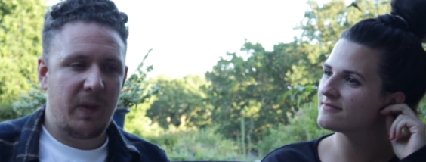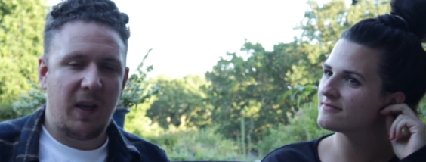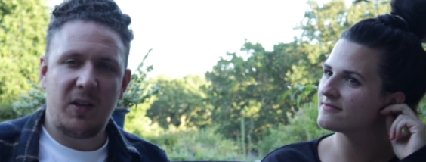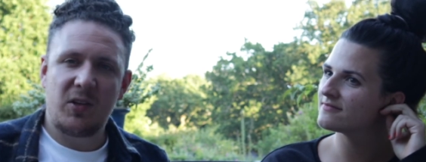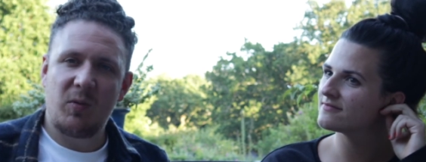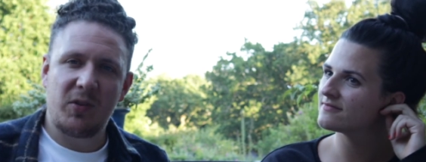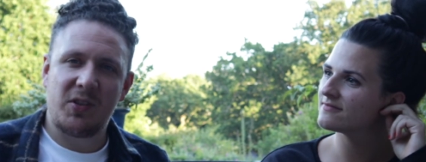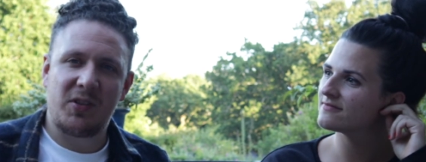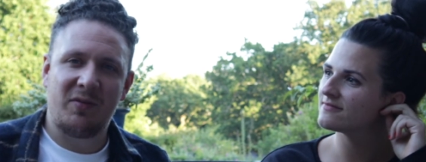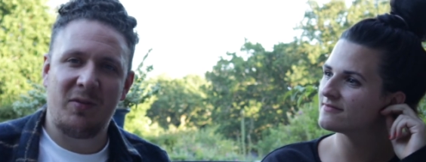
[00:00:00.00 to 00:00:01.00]
Speaker 1: He just wants
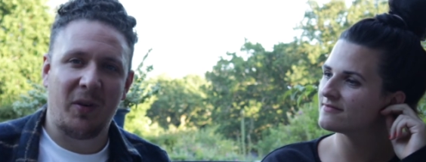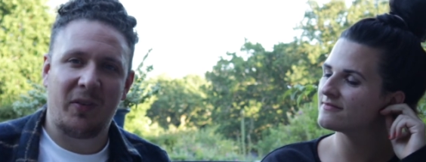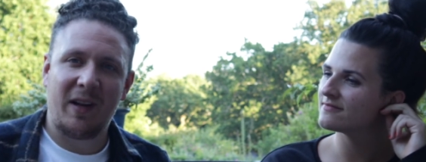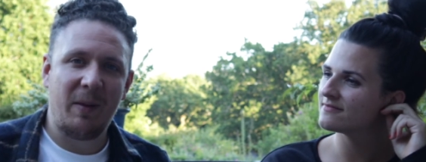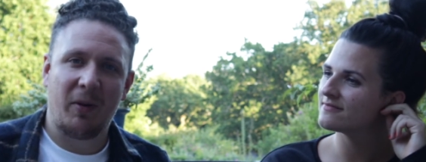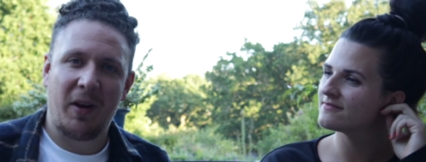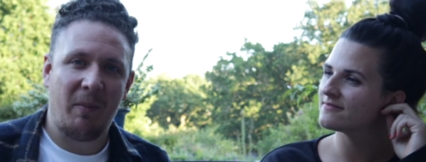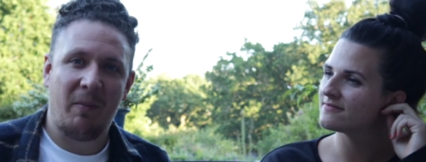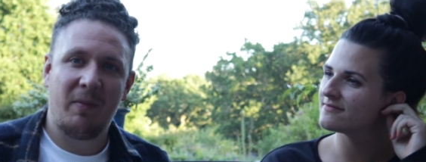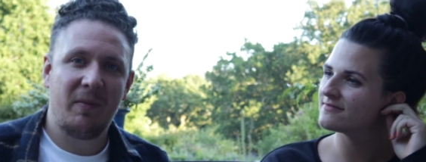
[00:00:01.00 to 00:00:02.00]
us to fall asleep on
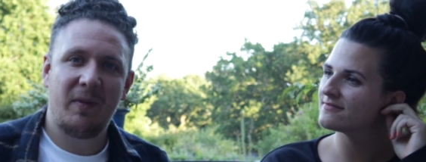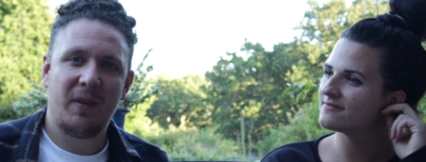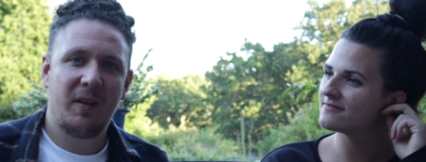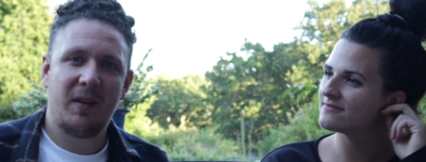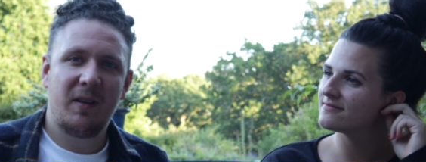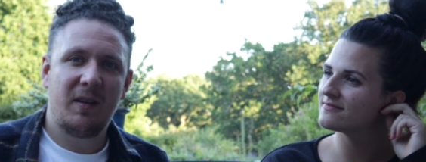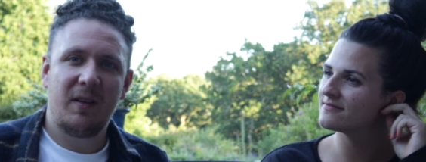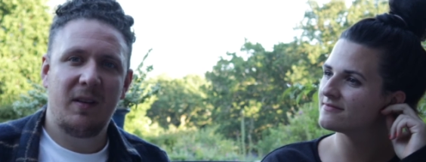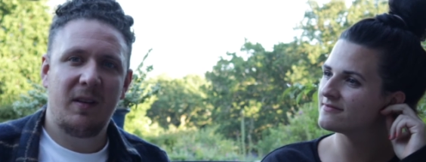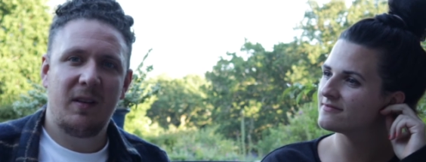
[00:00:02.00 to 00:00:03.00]
Him. Because mm-hmm. mm
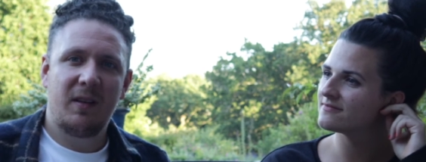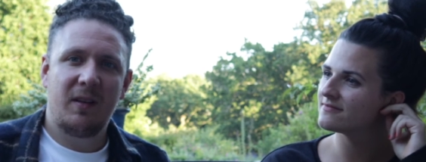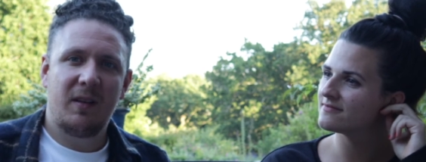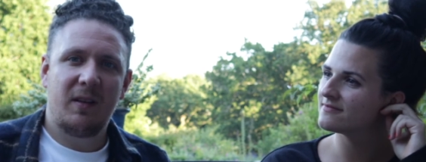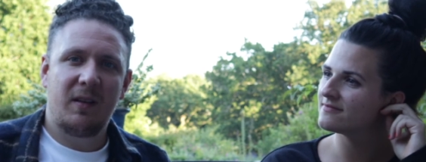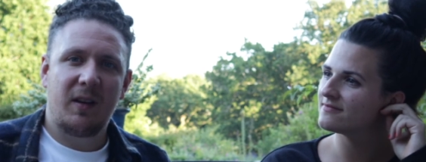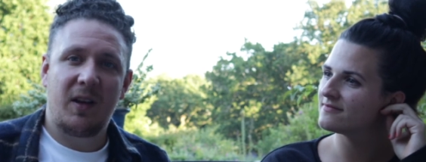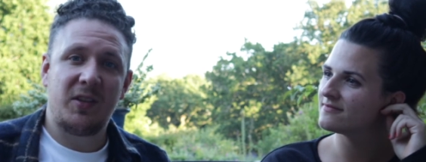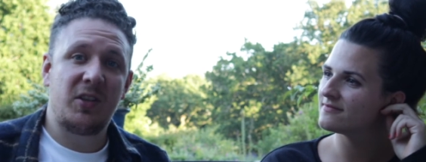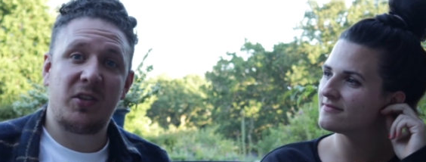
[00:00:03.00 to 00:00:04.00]

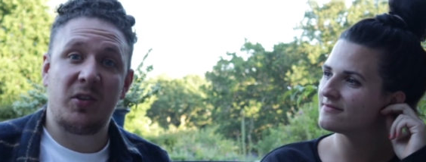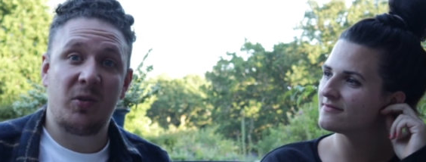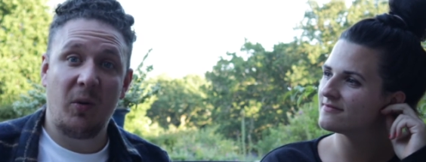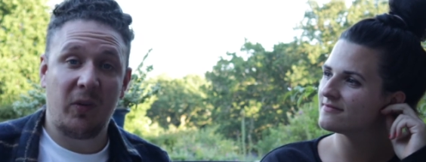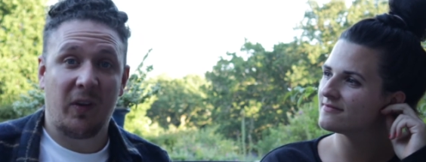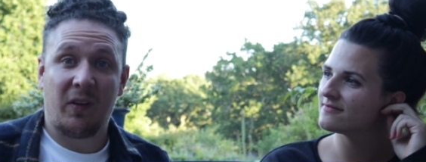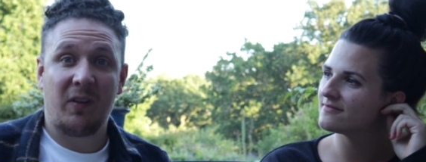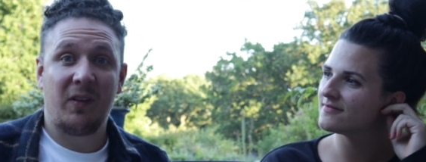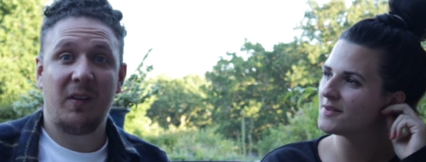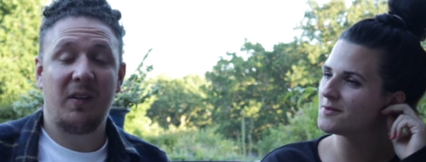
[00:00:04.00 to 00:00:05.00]
-hmm. He just adores us.
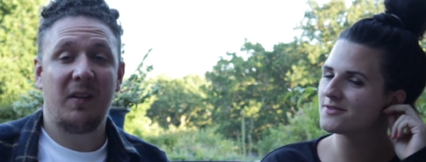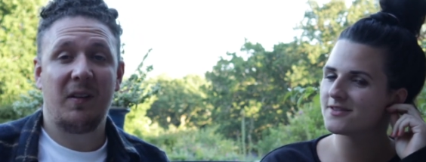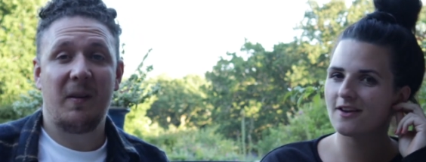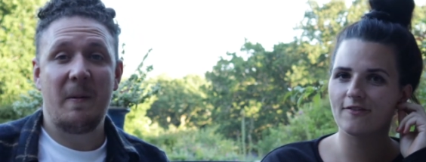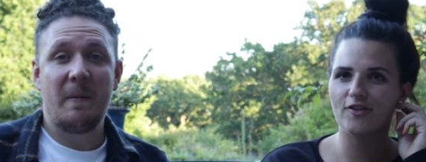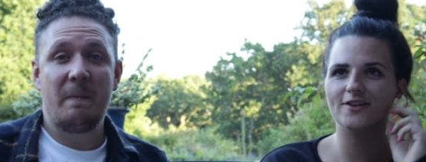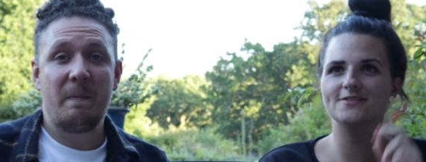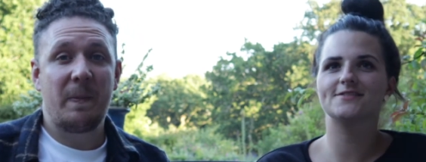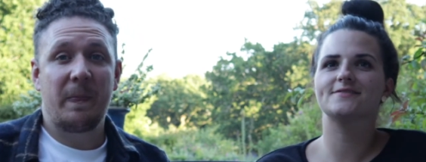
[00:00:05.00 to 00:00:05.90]
Speaker 2: He wants to love on us.